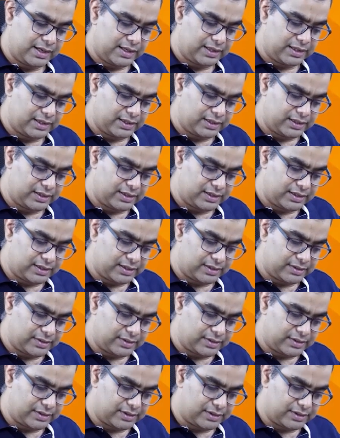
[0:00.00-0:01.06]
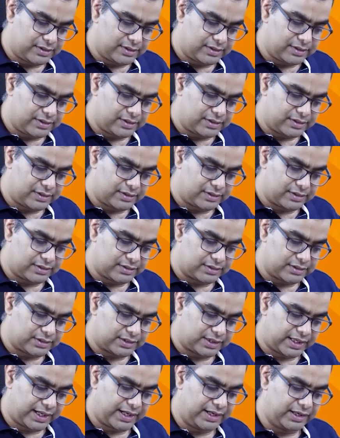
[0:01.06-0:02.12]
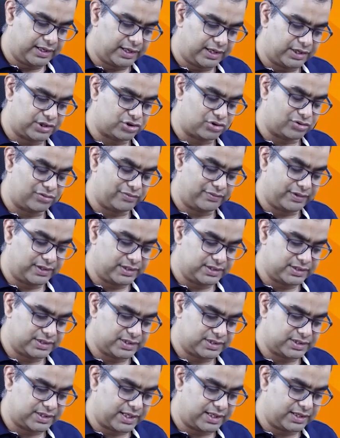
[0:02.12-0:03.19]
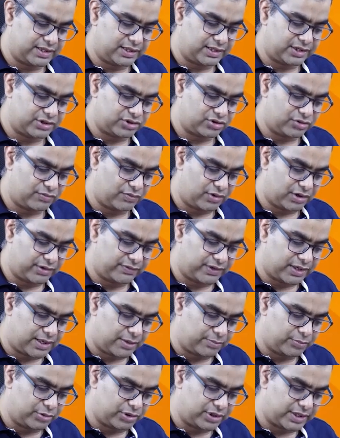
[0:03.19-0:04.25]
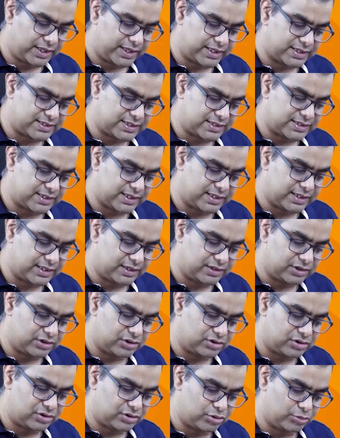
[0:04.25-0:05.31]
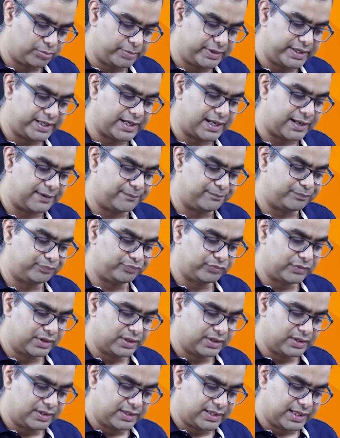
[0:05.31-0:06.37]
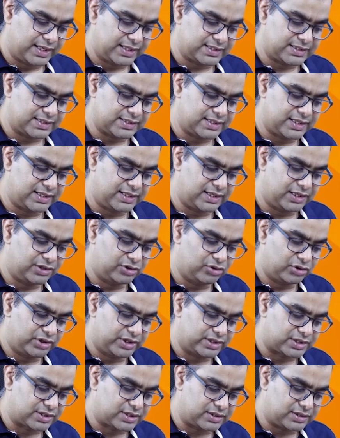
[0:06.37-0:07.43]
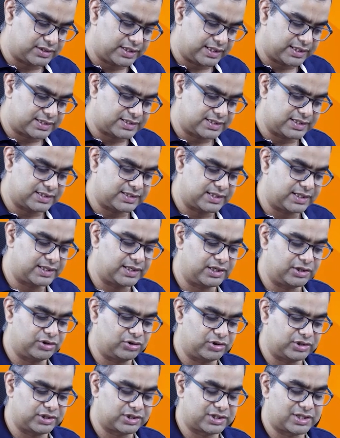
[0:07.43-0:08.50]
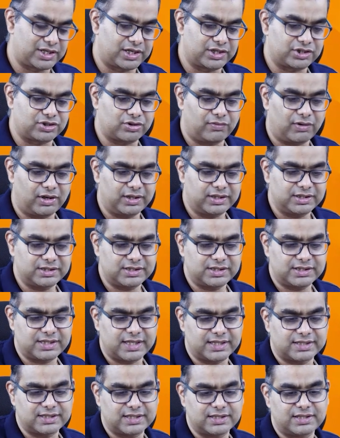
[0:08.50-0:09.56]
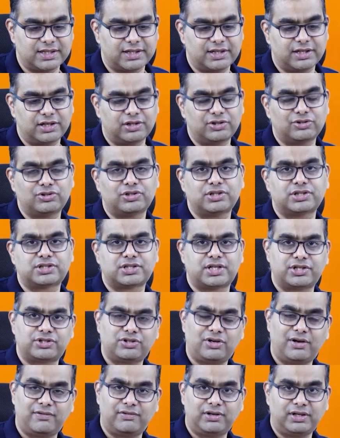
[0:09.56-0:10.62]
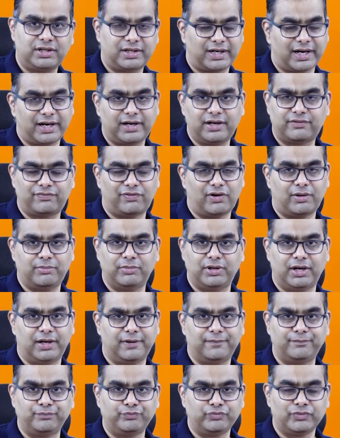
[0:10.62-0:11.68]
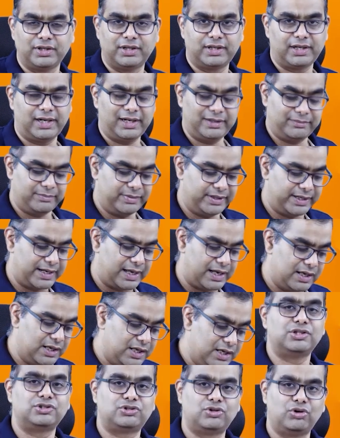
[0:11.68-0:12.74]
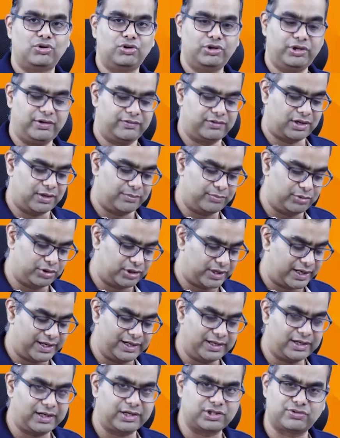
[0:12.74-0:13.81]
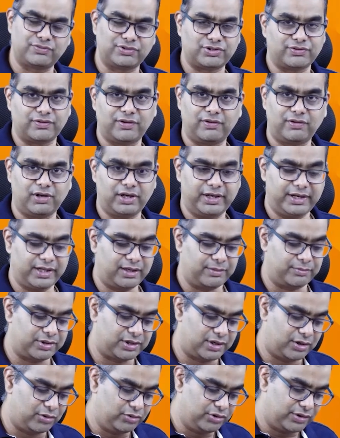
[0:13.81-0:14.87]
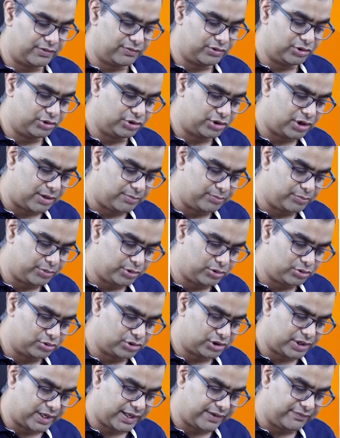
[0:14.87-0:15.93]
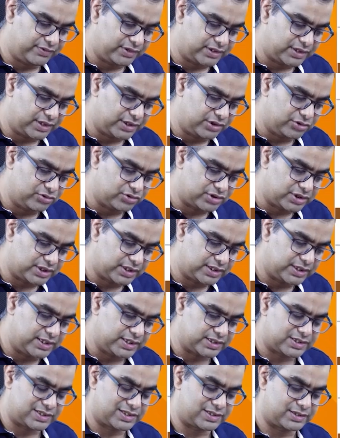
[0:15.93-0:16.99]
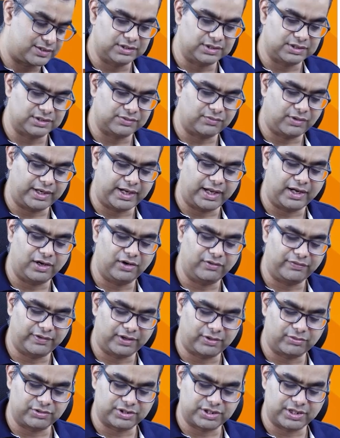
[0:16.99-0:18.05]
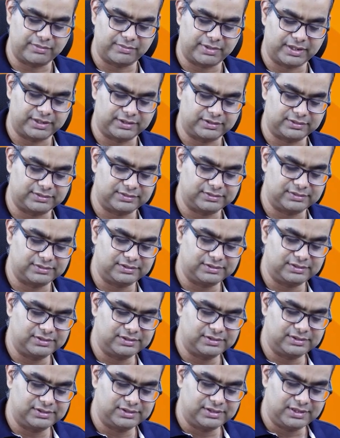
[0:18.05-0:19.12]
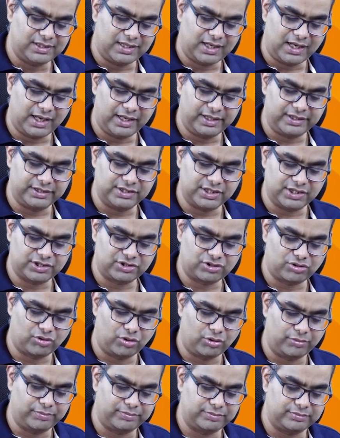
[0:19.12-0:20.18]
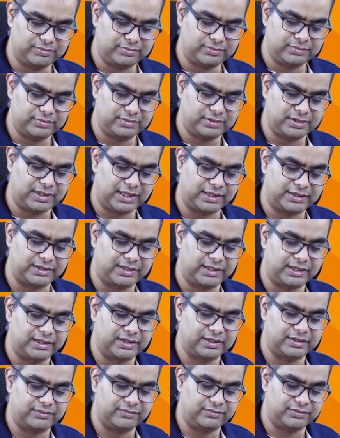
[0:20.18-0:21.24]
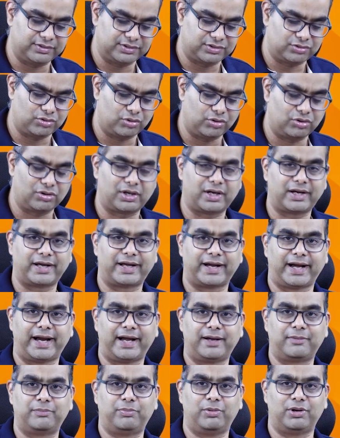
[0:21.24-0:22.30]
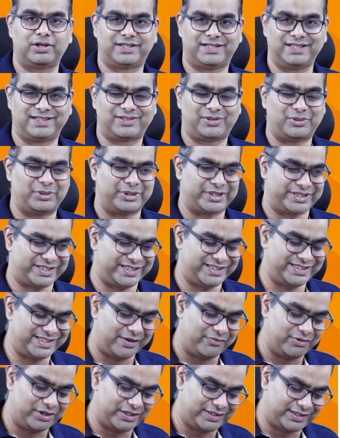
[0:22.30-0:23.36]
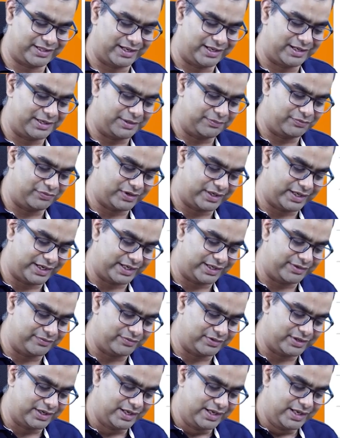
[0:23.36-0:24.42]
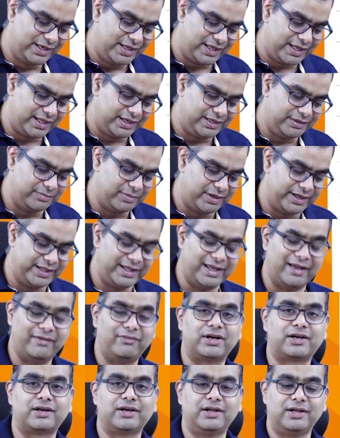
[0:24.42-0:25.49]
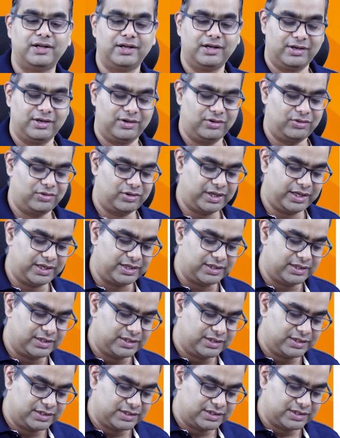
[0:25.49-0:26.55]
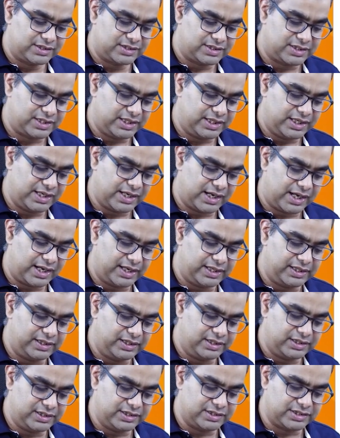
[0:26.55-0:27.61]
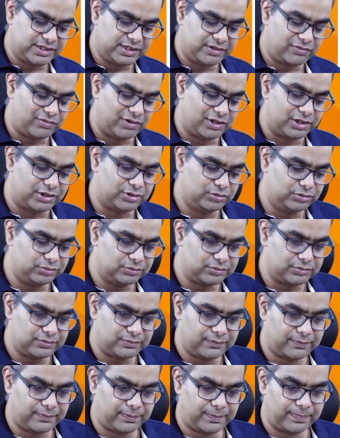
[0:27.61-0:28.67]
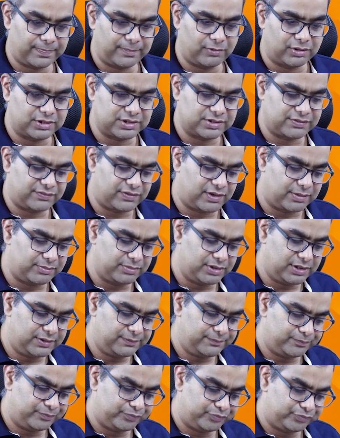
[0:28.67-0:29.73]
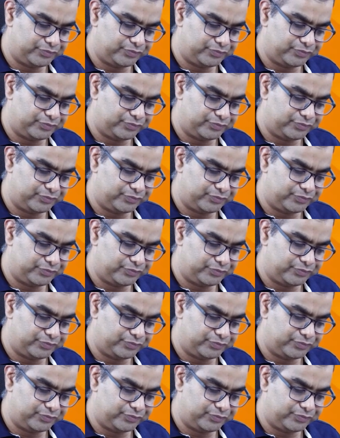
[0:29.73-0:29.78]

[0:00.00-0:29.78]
Trenner ratio. Where is this Trenner ratio? What we computed? Excess return to beta, excess return to risk, excess return to risk ratio. What is this excess return to risk ratio? Our Trenner formula, right? Beta. So you have to compute Trenner ratio, which we have already computed. Now you have to compute everything using this. This is one hell of a question, man. I just hope nothing so crackpot questions ever turn up for anybody ever. Okay. CI is equal to, what is the formula?